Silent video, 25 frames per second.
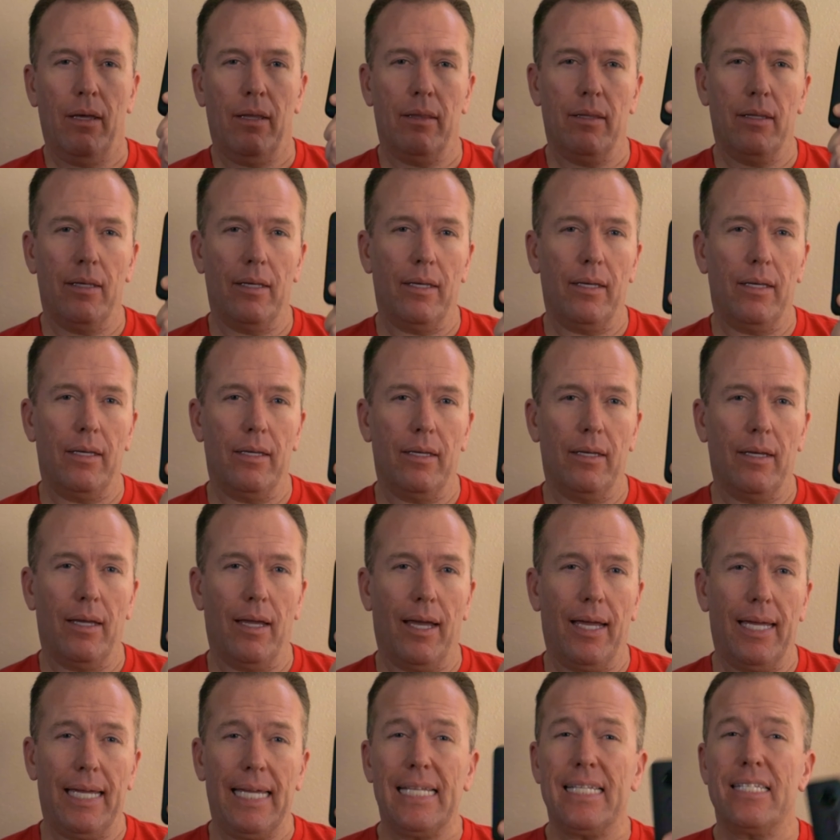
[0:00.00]
the
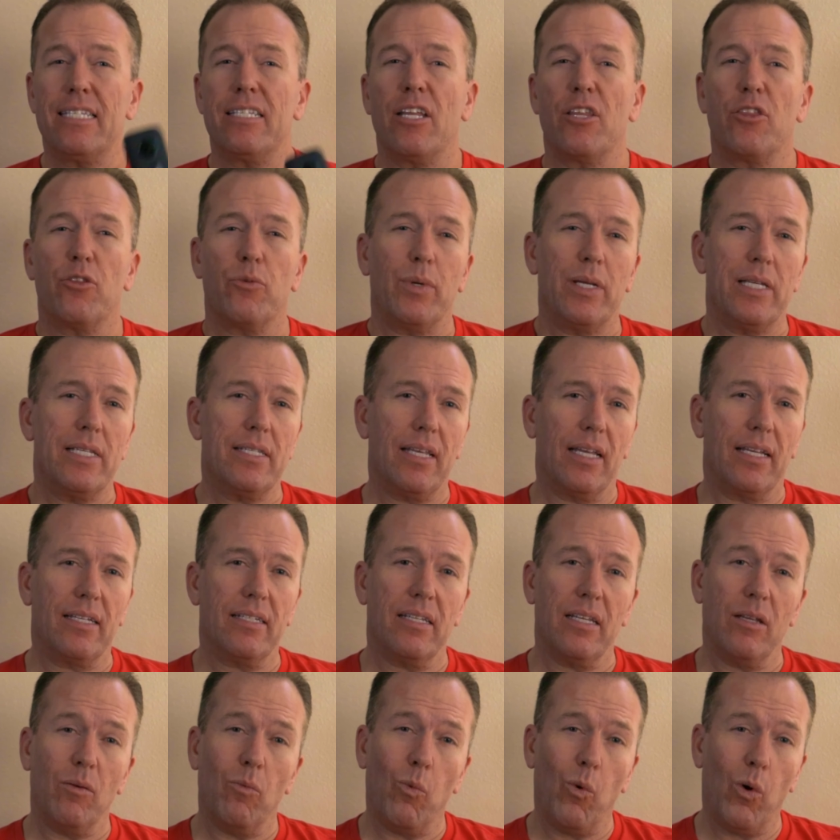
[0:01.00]
uh,
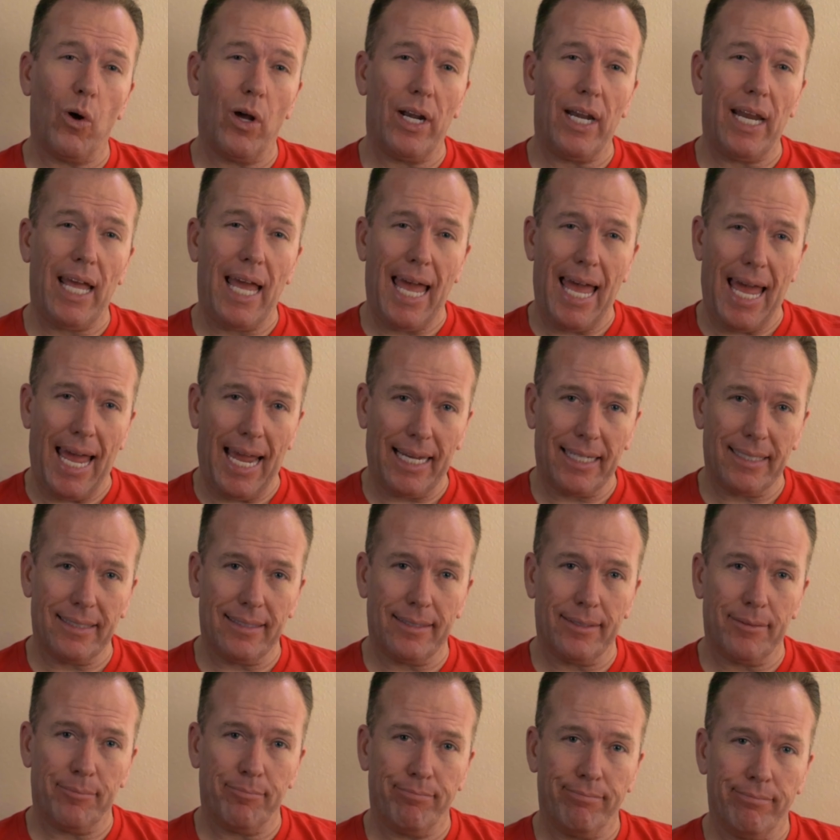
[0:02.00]
Insta360 ONE
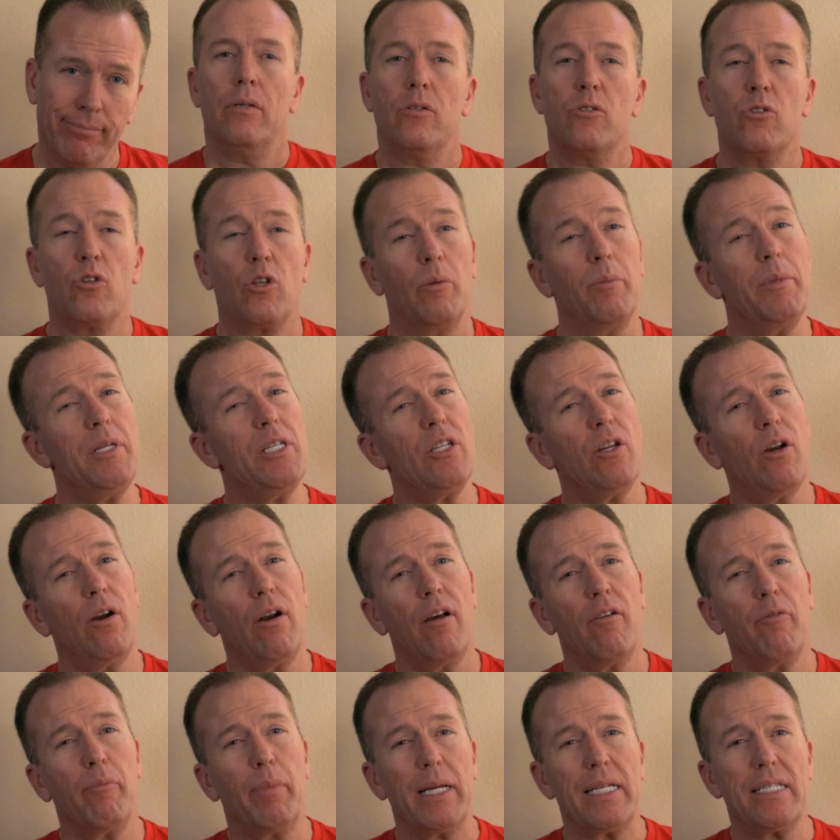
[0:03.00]
X. So let me
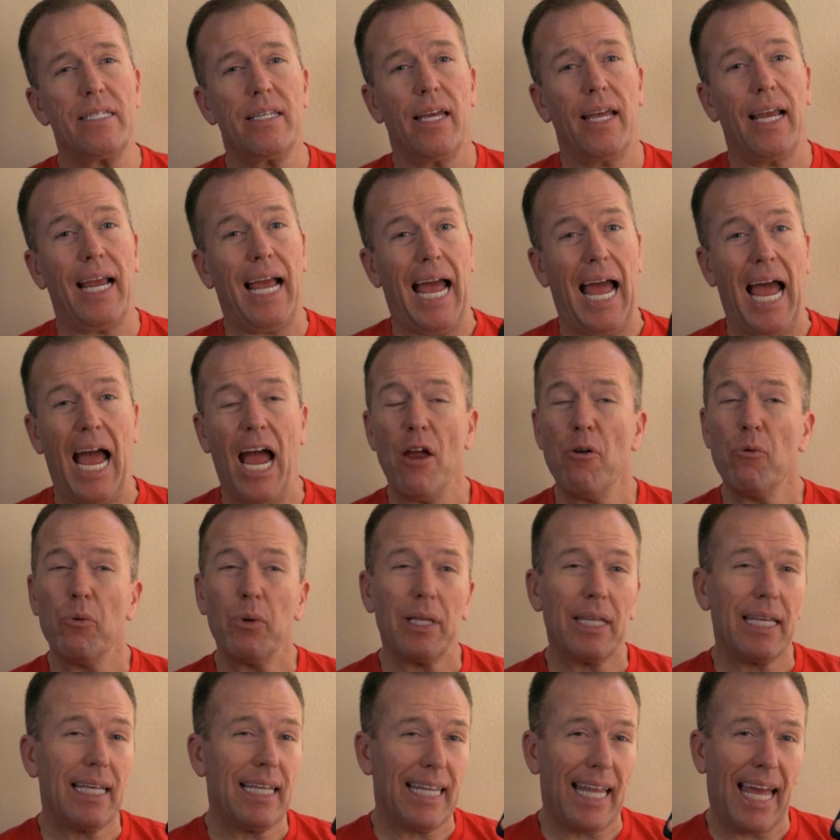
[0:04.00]
start off by saying I
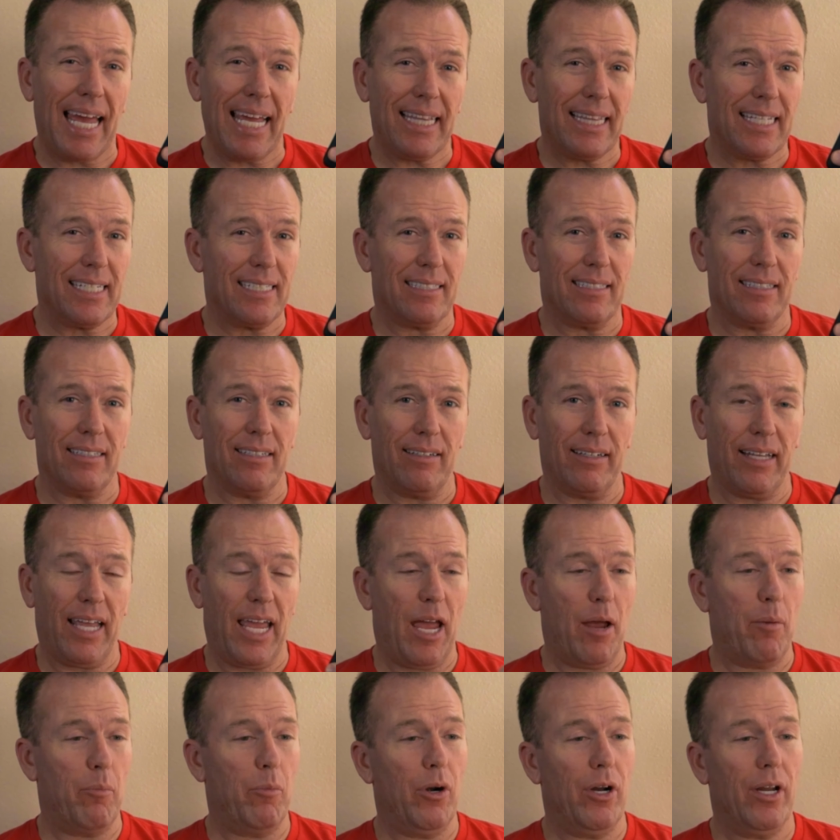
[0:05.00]
really like this little
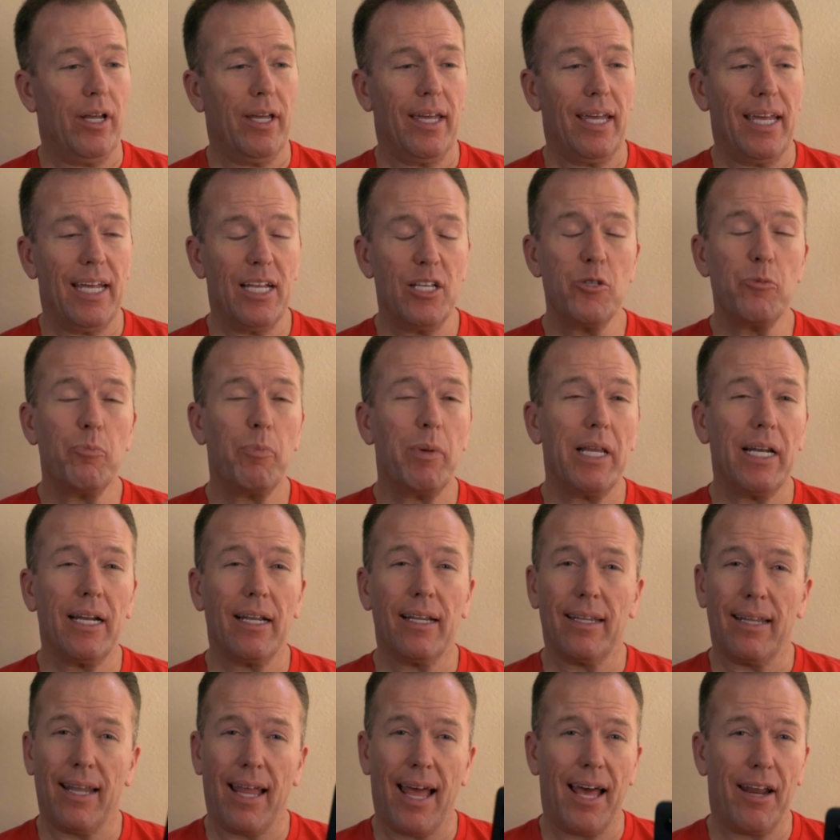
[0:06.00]
camera. It's been
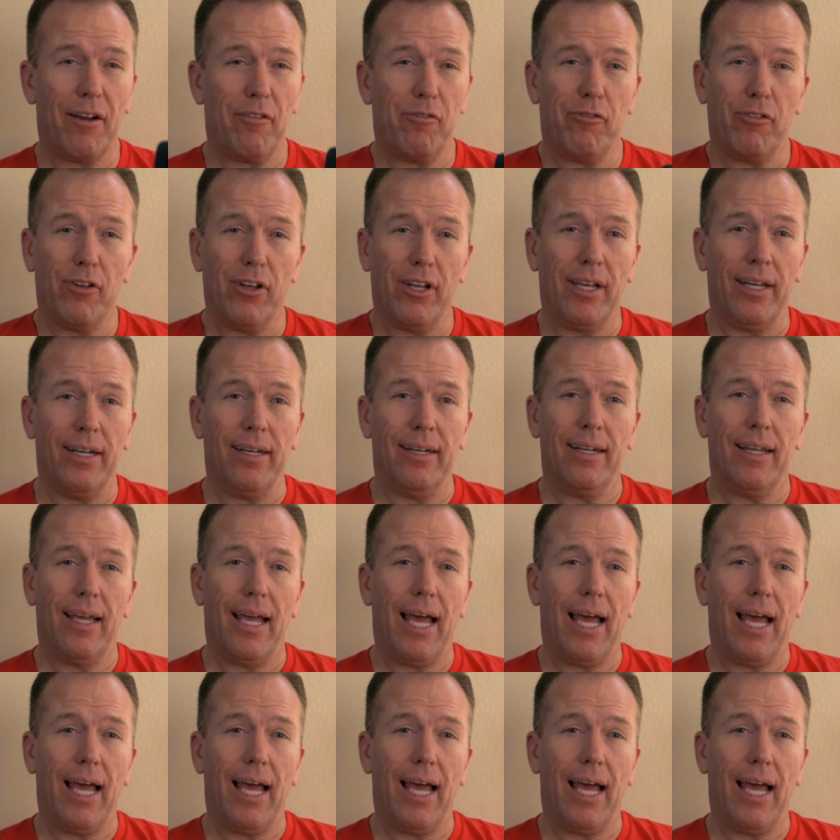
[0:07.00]
a lot of fun.